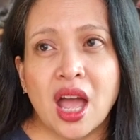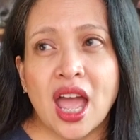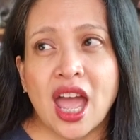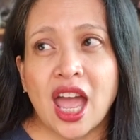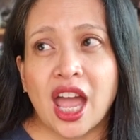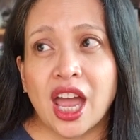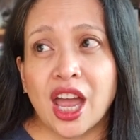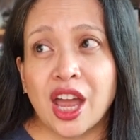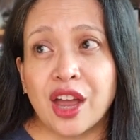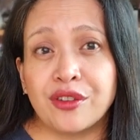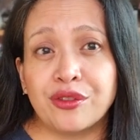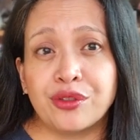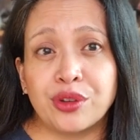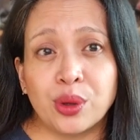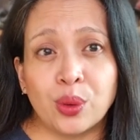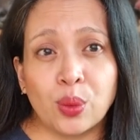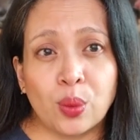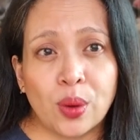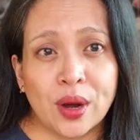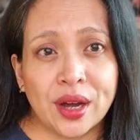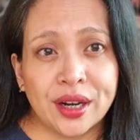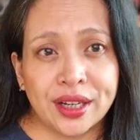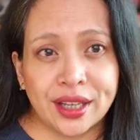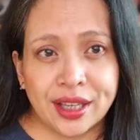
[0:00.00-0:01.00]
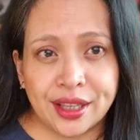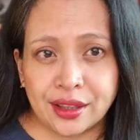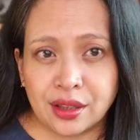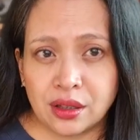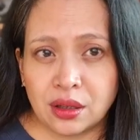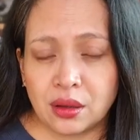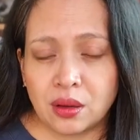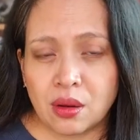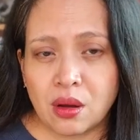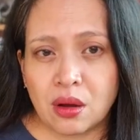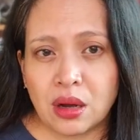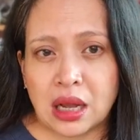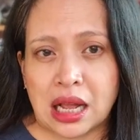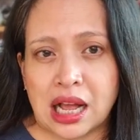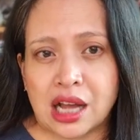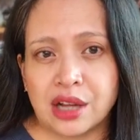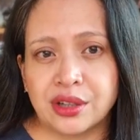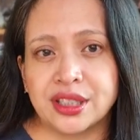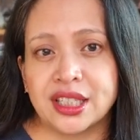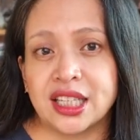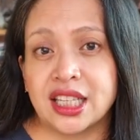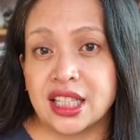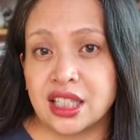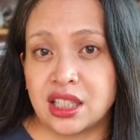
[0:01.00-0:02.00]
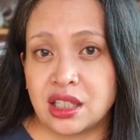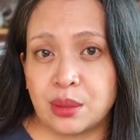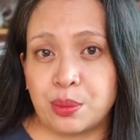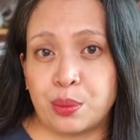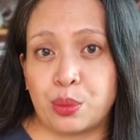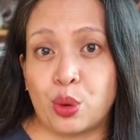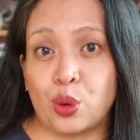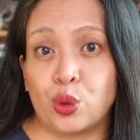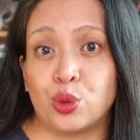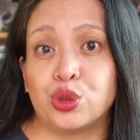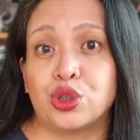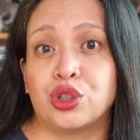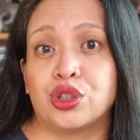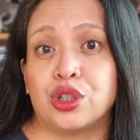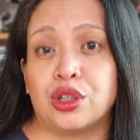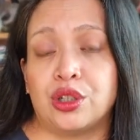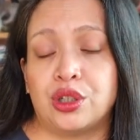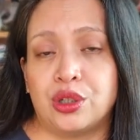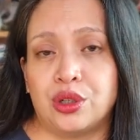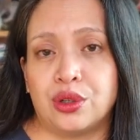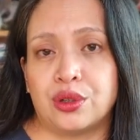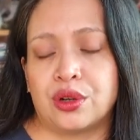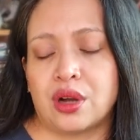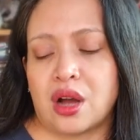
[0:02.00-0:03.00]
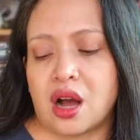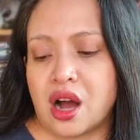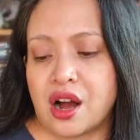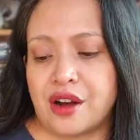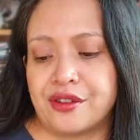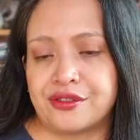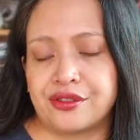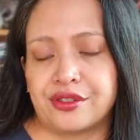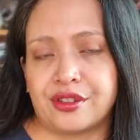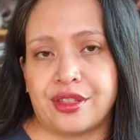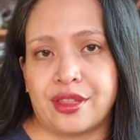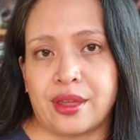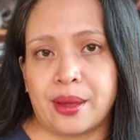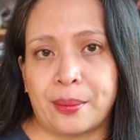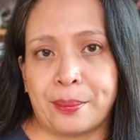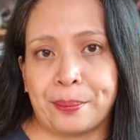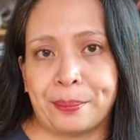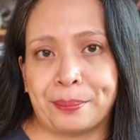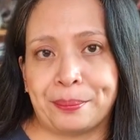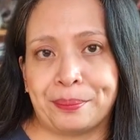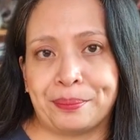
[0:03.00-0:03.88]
everyone in the longhouse is supposed to look after them.